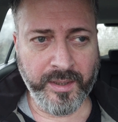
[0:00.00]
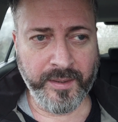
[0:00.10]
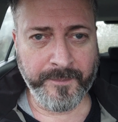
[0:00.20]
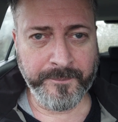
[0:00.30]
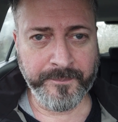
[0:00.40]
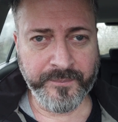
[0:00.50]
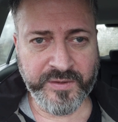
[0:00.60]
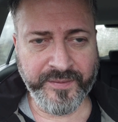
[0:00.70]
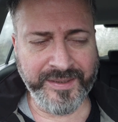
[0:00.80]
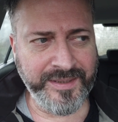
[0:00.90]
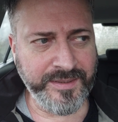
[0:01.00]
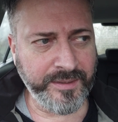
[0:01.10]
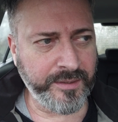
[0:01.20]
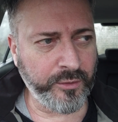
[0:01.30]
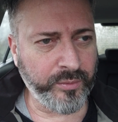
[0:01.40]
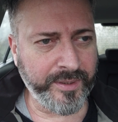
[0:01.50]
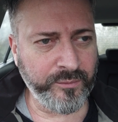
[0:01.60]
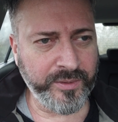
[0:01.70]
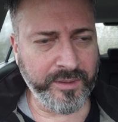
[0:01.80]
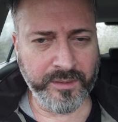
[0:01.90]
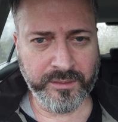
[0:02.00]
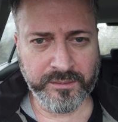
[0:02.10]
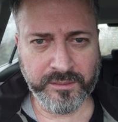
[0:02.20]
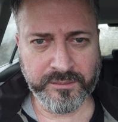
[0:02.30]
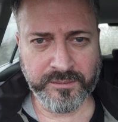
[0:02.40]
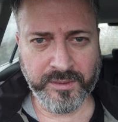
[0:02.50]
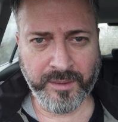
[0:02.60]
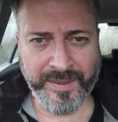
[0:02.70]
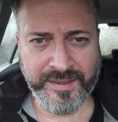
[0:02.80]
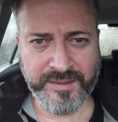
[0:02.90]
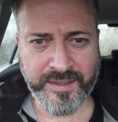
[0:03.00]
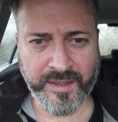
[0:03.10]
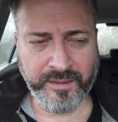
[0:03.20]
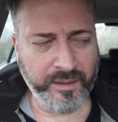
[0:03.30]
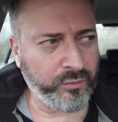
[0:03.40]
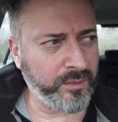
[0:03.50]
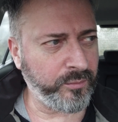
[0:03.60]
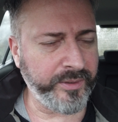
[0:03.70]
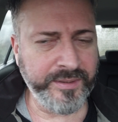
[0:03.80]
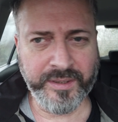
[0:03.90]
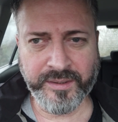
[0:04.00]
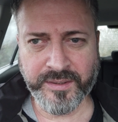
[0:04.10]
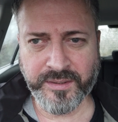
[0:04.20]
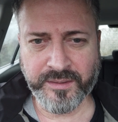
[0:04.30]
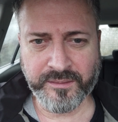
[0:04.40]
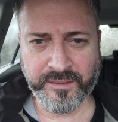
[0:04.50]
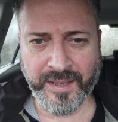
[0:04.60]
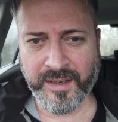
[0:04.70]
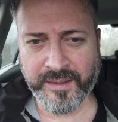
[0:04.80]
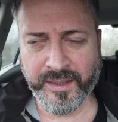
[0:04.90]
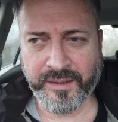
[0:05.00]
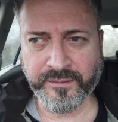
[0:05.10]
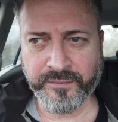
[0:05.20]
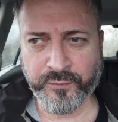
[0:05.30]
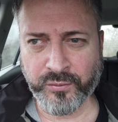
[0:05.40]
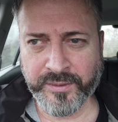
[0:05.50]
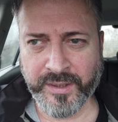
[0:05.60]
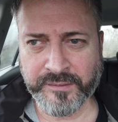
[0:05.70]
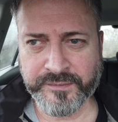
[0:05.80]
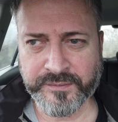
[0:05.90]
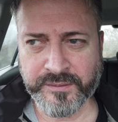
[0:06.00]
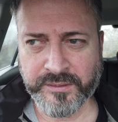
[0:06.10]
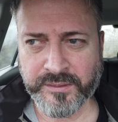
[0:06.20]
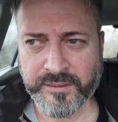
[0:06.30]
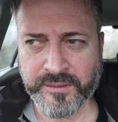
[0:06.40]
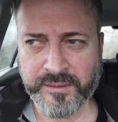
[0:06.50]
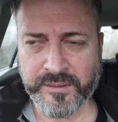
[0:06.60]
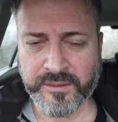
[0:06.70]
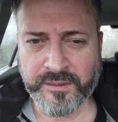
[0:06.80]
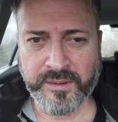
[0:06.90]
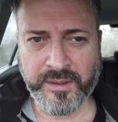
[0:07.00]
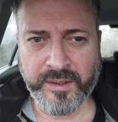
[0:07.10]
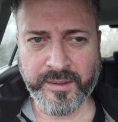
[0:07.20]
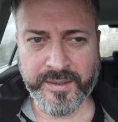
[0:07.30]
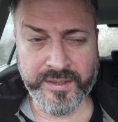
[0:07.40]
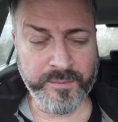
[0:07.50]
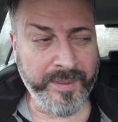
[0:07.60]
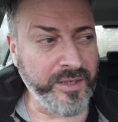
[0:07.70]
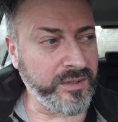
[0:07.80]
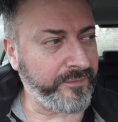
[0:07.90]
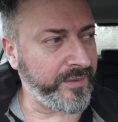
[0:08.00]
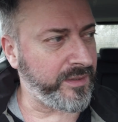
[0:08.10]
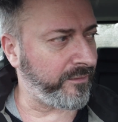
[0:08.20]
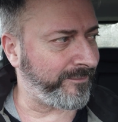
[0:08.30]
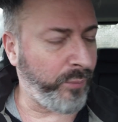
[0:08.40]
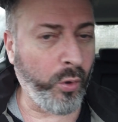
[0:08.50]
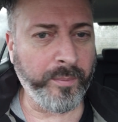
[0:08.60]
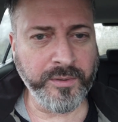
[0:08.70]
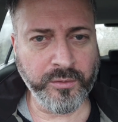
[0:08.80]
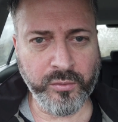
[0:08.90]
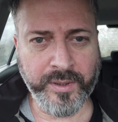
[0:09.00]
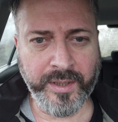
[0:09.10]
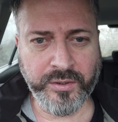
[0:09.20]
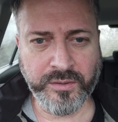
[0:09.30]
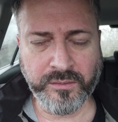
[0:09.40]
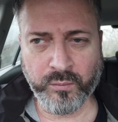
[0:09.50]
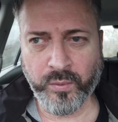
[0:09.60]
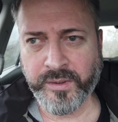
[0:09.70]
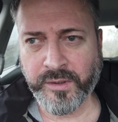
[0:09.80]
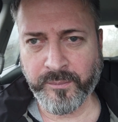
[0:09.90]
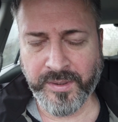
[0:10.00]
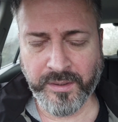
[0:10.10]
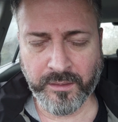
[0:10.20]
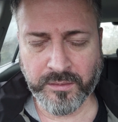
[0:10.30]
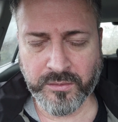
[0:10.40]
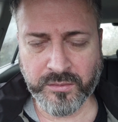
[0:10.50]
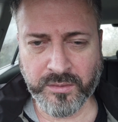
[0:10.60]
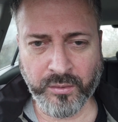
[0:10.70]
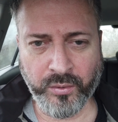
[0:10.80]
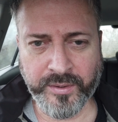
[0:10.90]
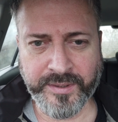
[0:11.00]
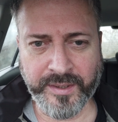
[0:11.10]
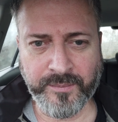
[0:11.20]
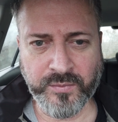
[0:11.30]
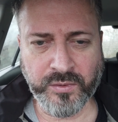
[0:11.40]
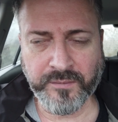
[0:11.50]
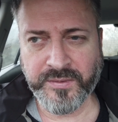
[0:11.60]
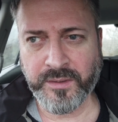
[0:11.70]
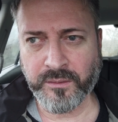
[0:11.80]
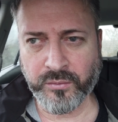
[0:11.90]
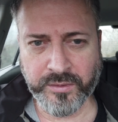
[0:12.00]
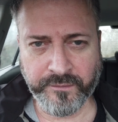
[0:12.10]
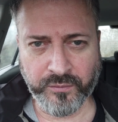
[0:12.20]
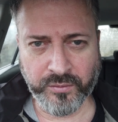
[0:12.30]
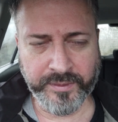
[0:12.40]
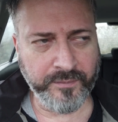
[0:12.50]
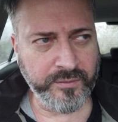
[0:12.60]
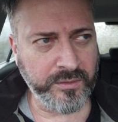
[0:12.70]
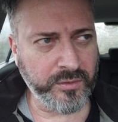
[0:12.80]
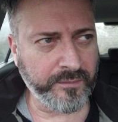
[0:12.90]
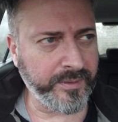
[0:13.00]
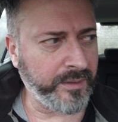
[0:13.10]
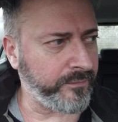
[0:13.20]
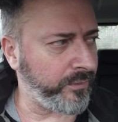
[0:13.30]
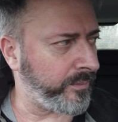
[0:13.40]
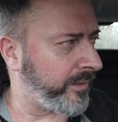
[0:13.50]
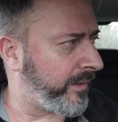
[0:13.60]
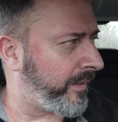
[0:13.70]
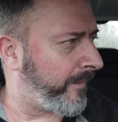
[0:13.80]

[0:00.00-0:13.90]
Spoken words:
It's very easy to go in with a mindset that, I'm going to take this and that kind of photograph, especially if it's a popular location or one that you've been to a lot of times, or you've seen loads of photographs and stuff like that from it.